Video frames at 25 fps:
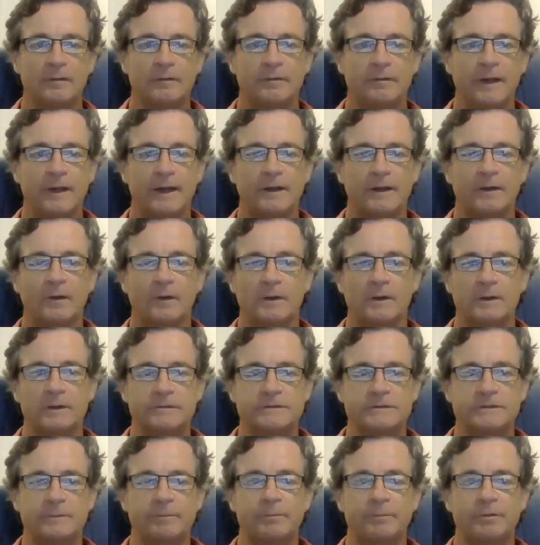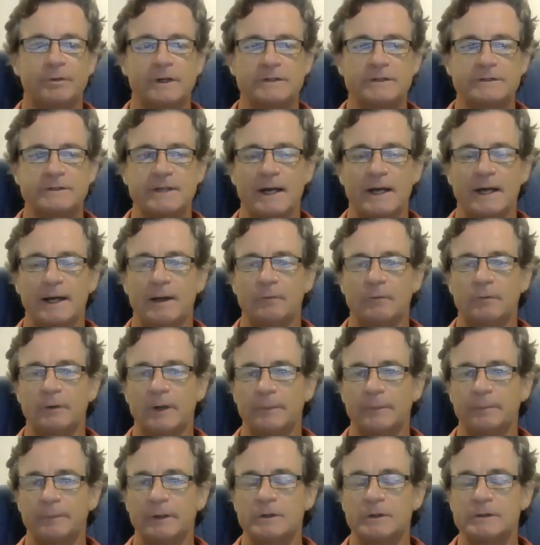that kind of suppressed heart
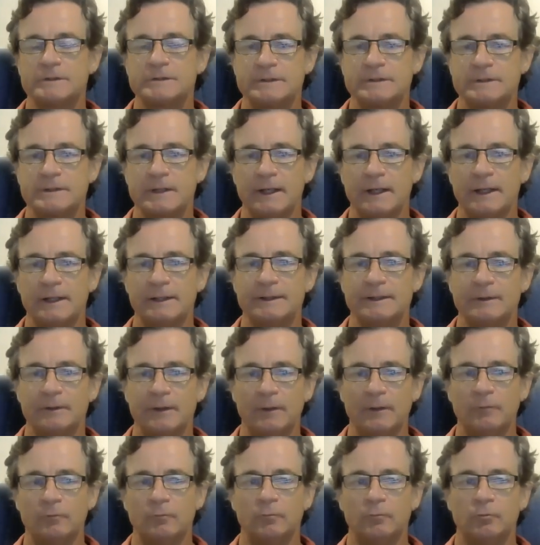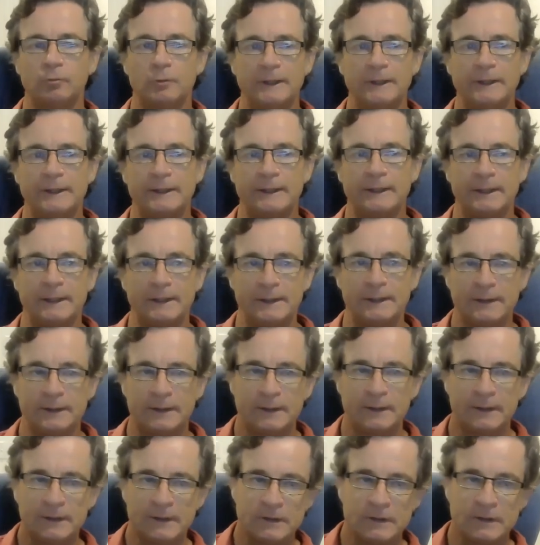rate, because it really
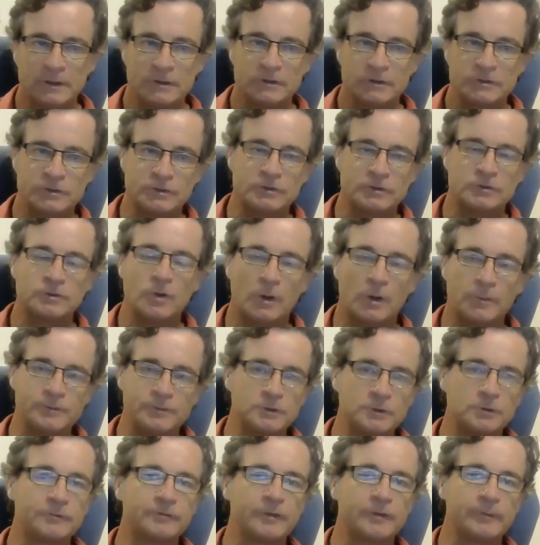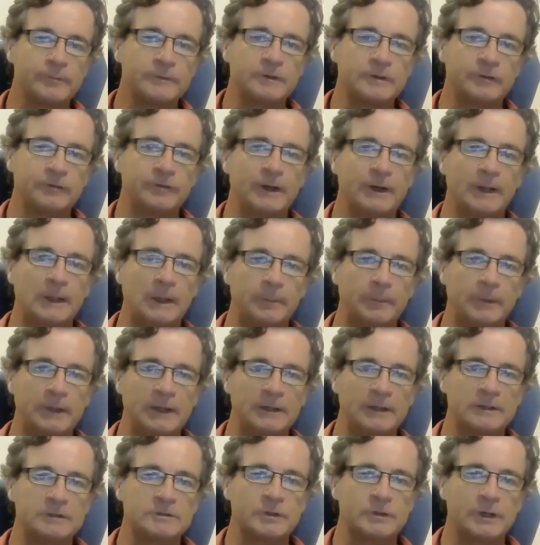stops you from developing
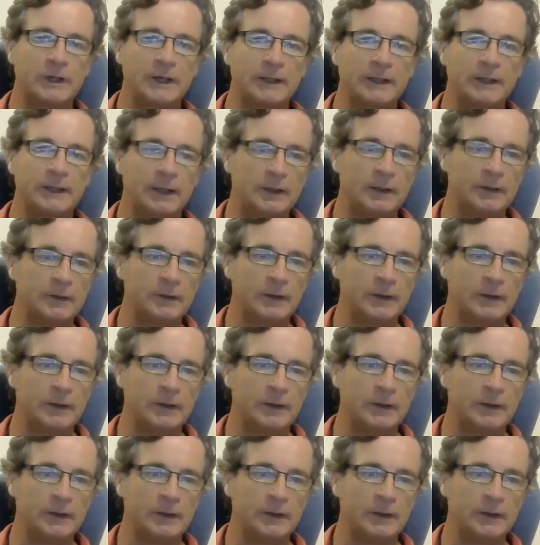in training.